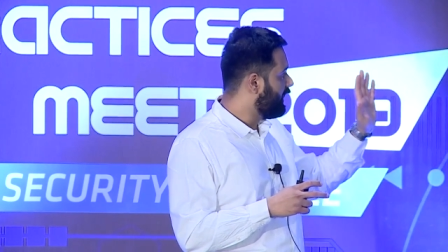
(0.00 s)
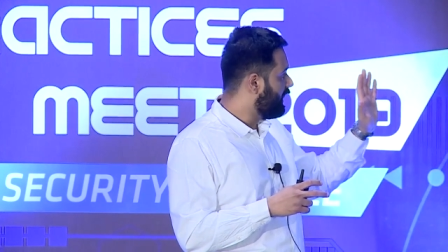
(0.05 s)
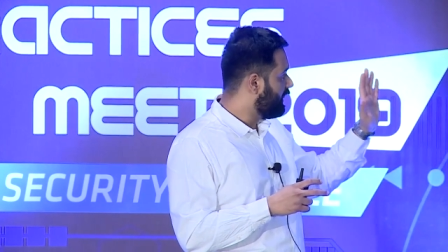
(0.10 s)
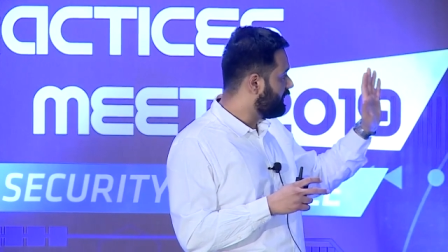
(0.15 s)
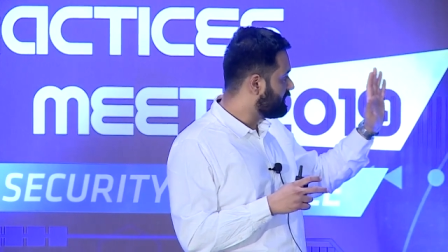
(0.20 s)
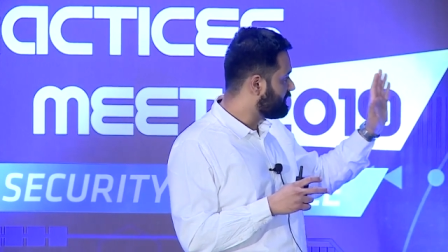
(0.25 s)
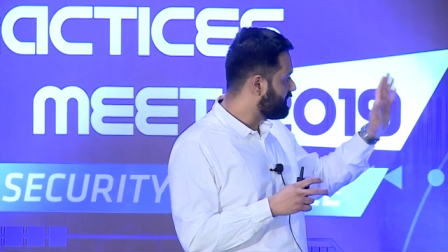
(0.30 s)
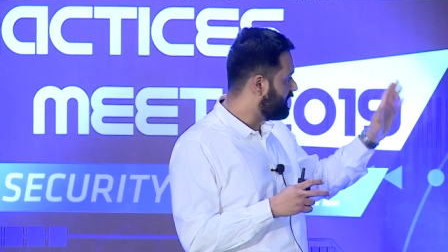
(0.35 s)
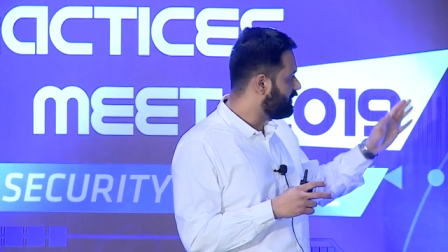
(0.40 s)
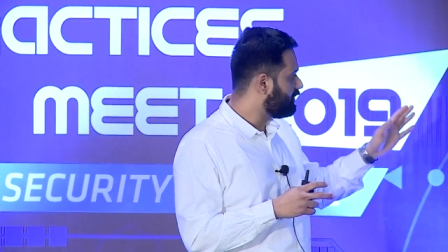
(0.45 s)
In
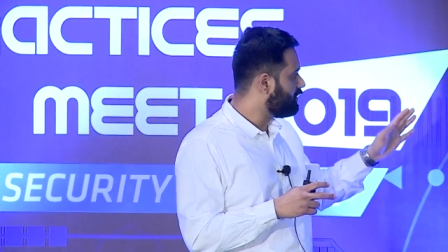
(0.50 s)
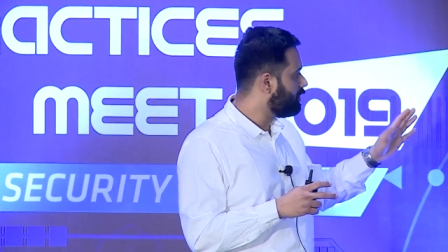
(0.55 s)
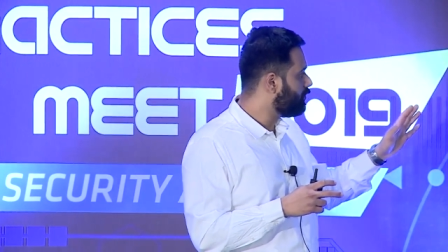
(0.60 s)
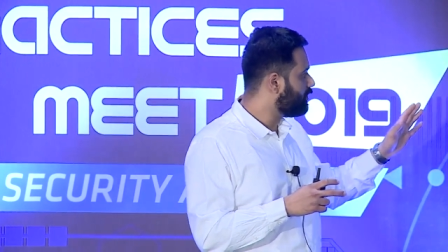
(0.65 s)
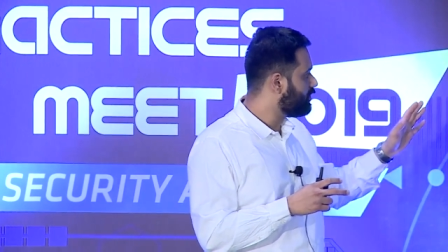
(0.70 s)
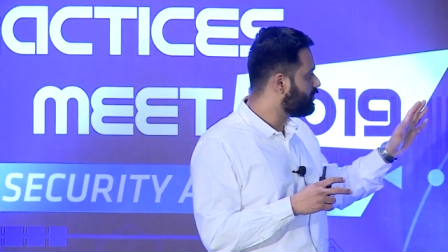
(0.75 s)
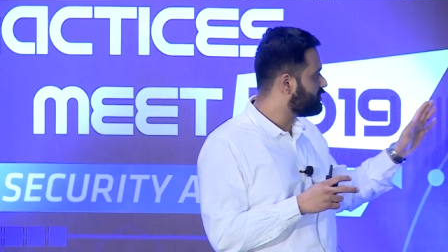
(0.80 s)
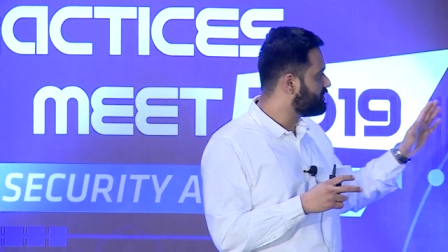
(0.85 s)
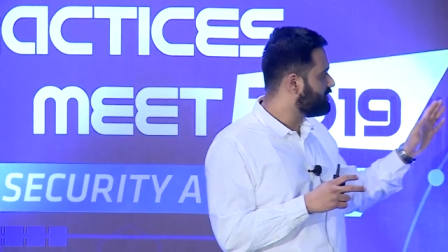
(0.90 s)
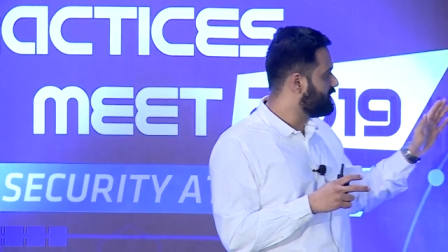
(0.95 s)
the center,
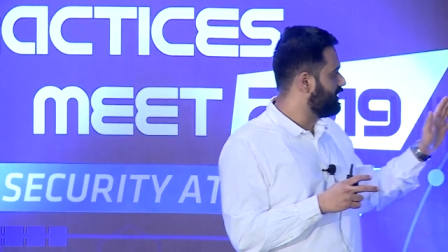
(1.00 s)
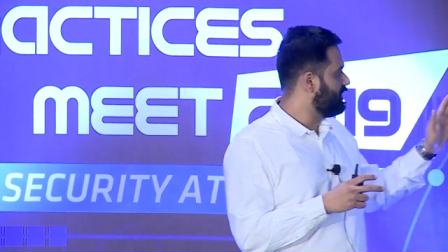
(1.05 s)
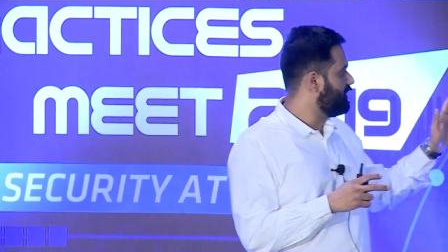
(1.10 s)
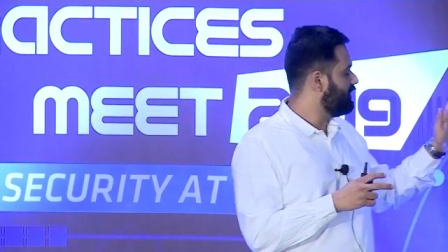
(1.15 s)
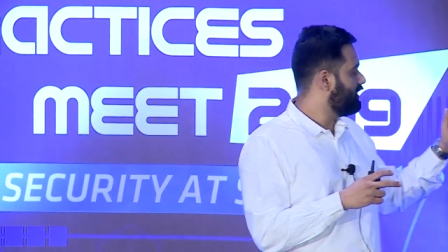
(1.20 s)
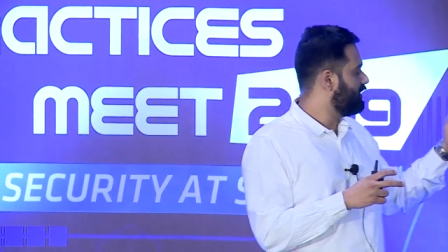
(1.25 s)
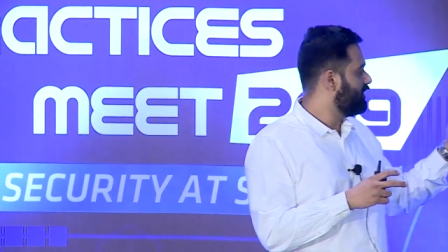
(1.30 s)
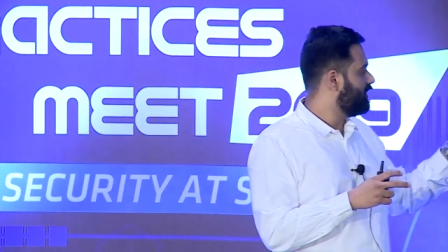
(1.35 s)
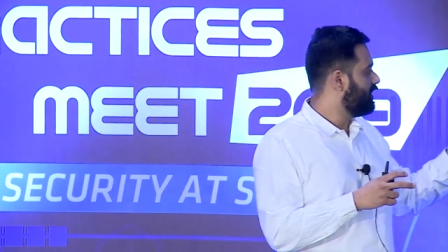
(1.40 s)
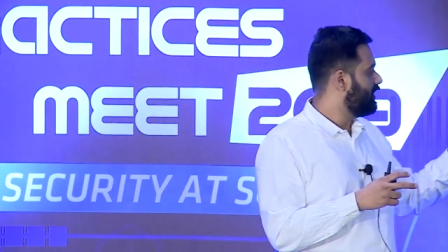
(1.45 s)
what you
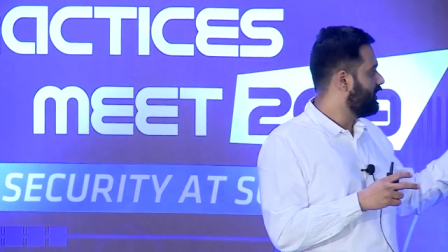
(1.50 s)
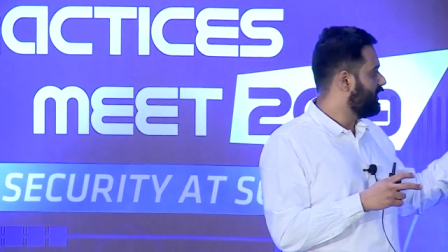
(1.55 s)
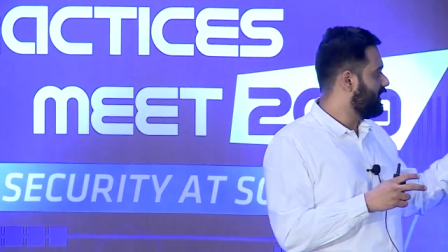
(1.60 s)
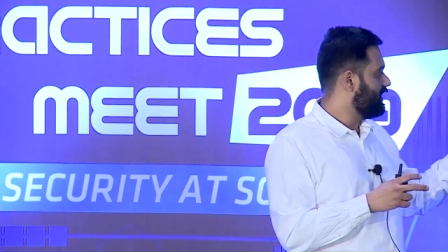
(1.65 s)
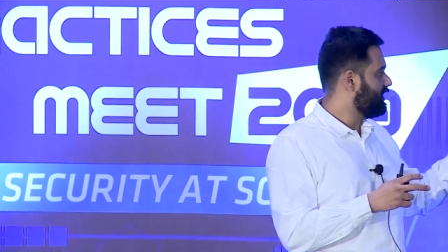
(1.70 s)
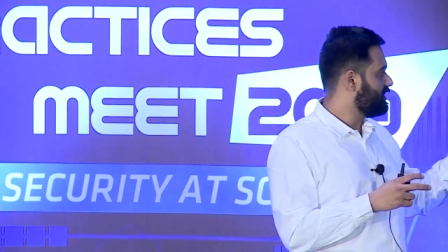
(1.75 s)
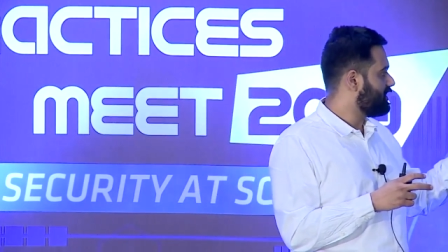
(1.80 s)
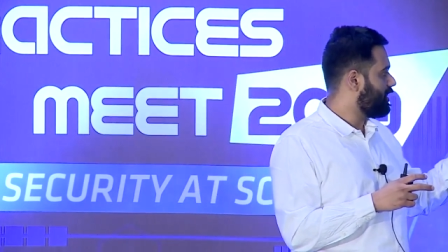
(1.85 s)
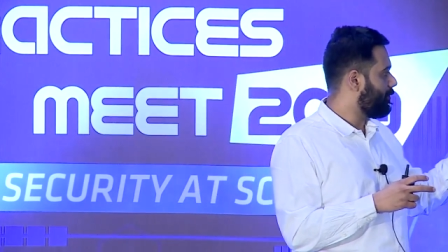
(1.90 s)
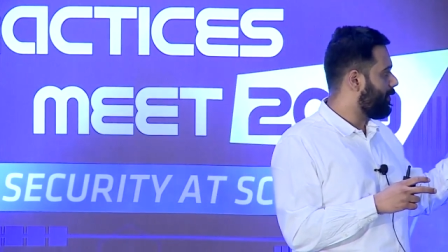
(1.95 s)
see
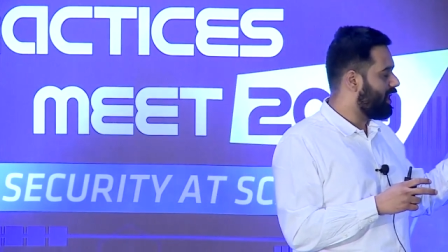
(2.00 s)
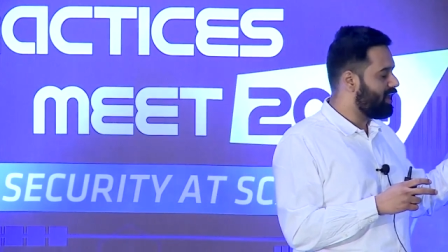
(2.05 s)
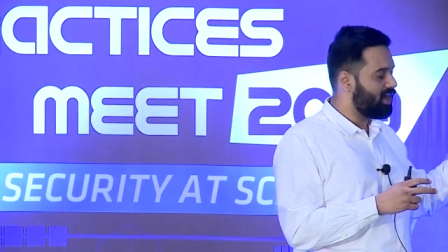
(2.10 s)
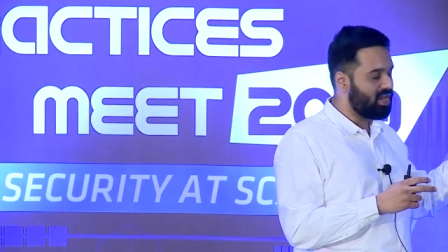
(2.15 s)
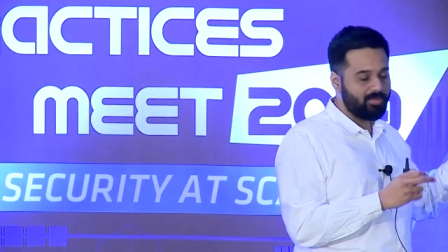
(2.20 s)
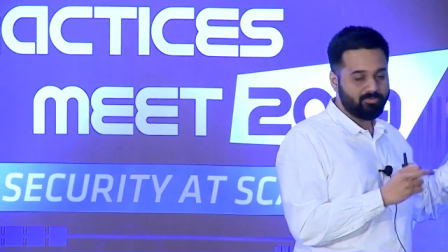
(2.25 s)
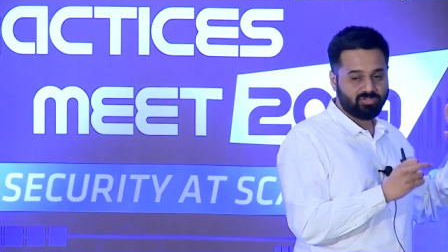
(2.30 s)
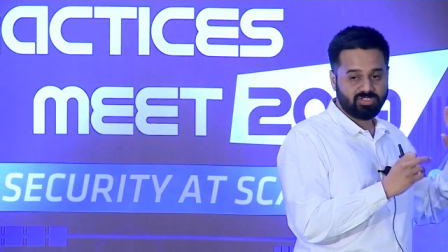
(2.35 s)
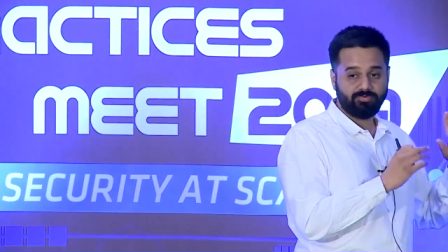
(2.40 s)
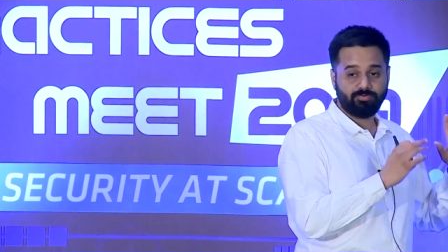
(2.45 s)
is a
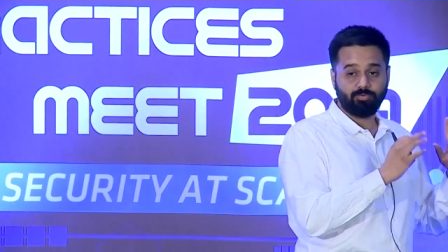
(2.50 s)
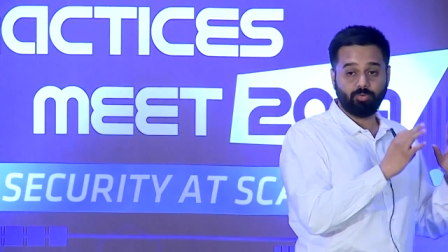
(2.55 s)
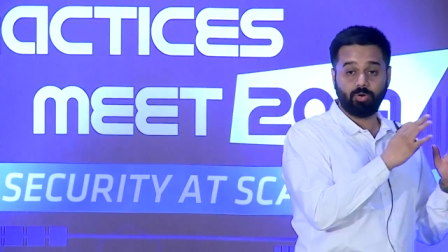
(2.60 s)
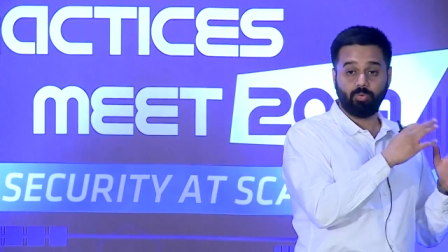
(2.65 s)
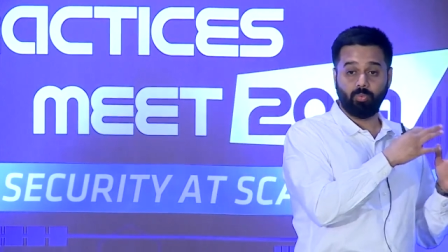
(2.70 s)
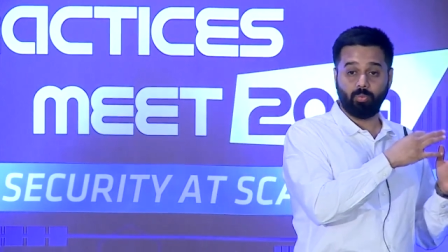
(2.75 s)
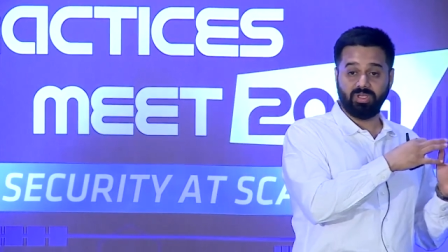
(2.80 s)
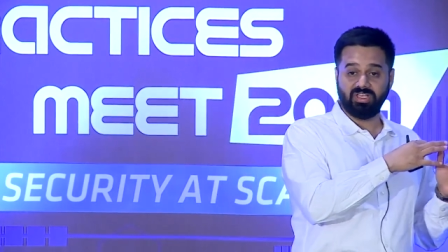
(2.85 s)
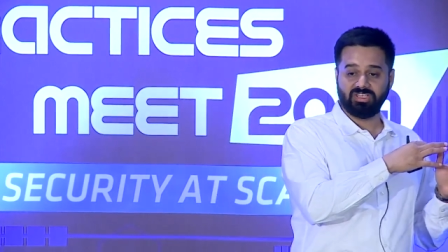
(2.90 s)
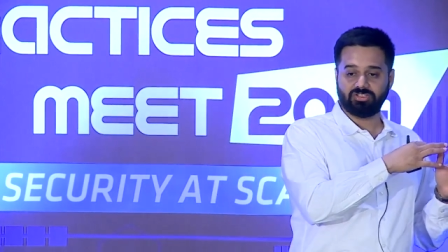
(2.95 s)
paradigm shift
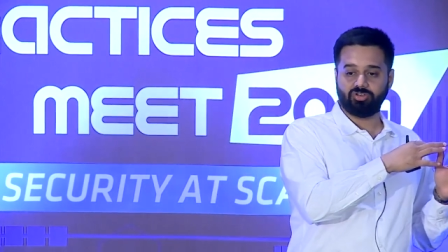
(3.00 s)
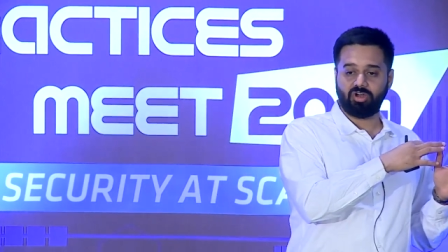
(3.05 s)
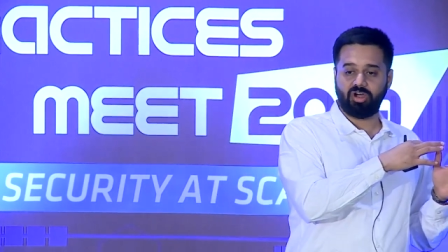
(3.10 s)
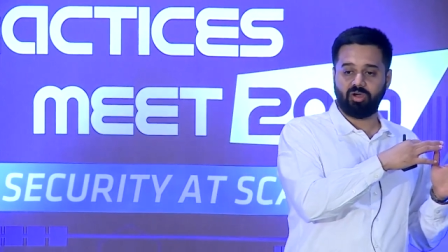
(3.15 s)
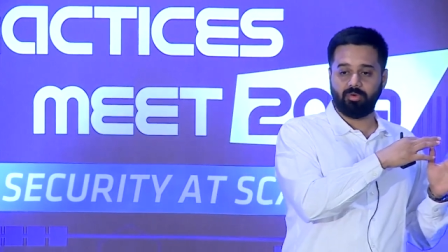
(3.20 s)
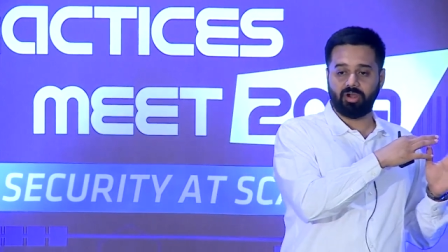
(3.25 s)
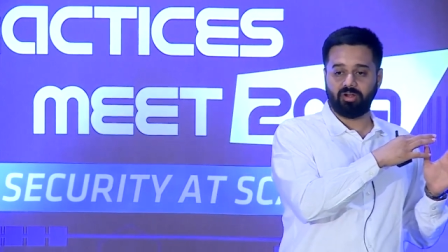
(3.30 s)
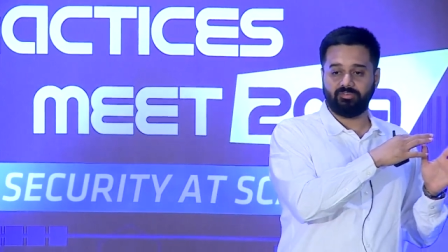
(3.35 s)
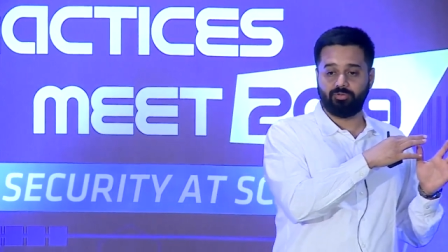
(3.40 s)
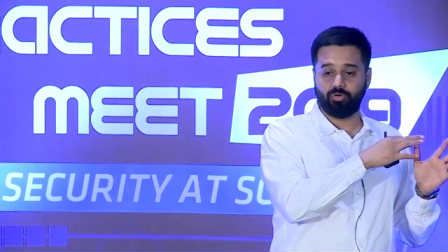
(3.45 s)
what we saw
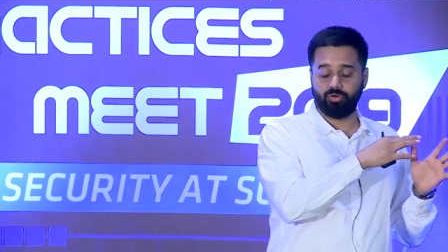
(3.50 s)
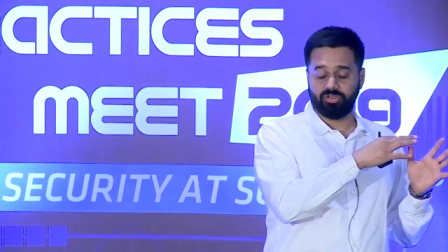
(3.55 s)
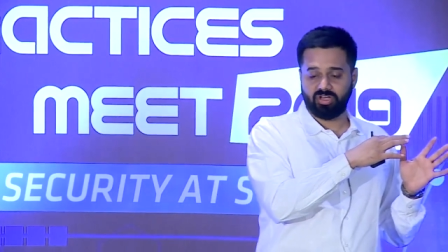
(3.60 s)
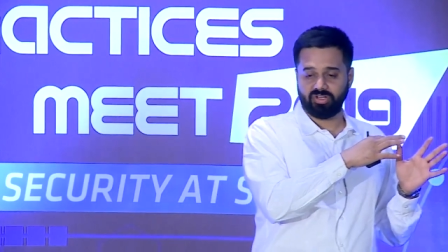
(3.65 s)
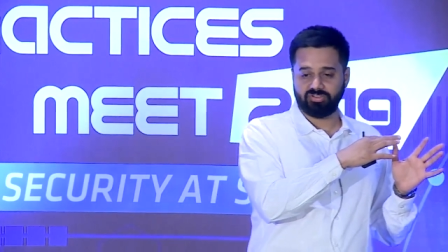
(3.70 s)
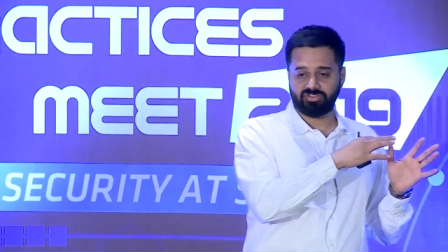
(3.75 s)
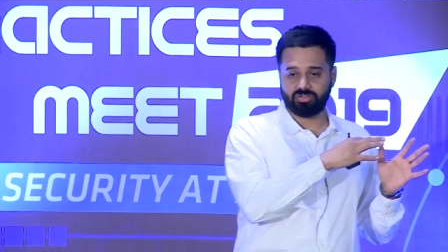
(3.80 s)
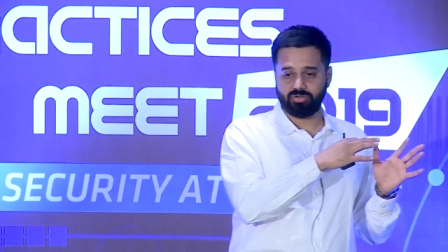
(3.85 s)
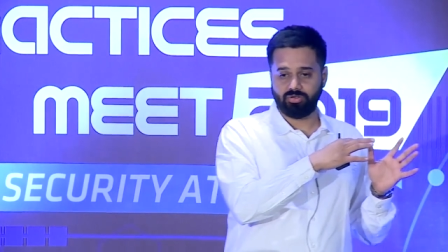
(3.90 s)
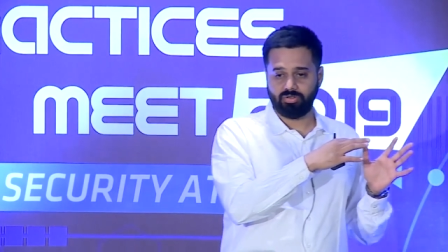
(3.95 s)
about 4
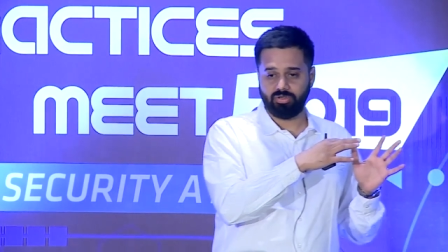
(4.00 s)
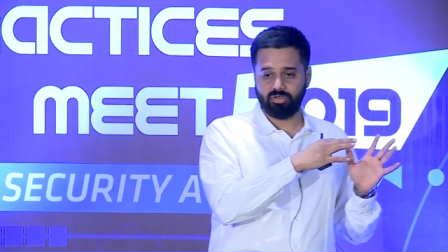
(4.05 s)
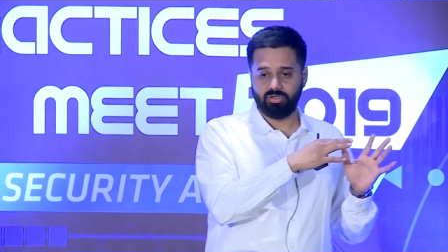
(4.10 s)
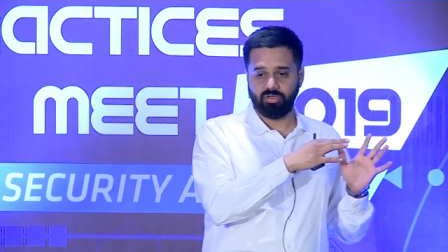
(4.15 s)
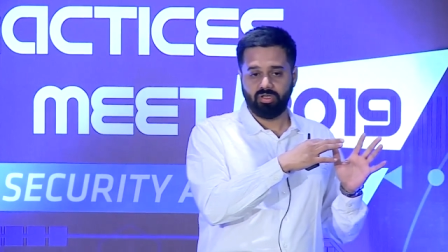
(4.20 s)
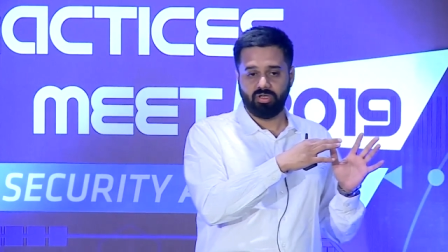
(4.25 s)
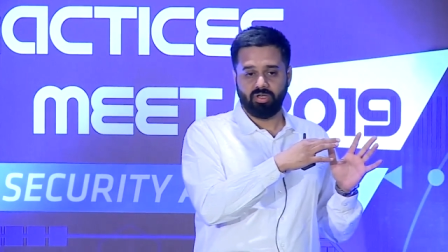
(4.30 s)
years ago